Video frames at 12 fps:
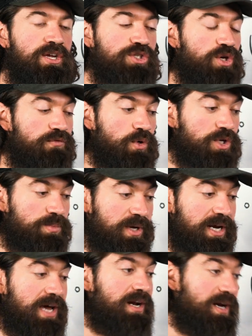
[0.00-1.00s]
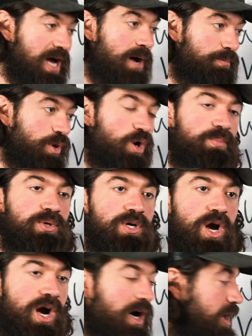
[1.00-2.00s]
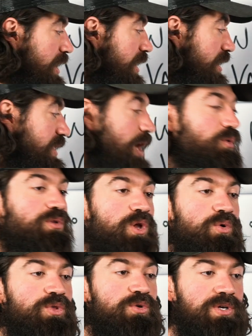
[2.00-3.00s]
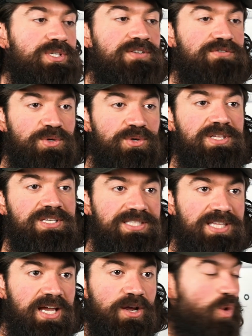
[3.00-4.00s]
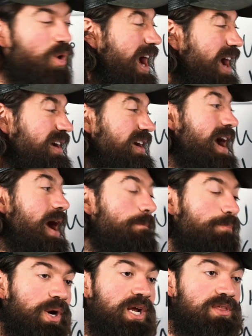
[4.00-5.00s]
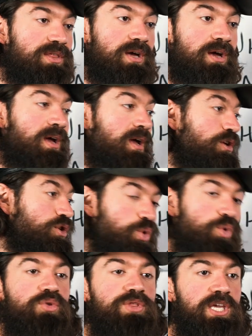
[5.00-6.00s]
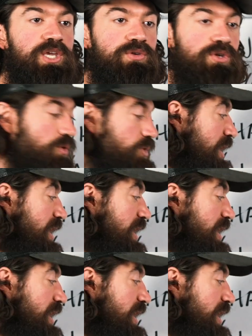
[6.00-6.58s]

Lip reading: So if you explain how to not blow up your car, that would lower the risk of doing this thing, or how to not break the tool that you used,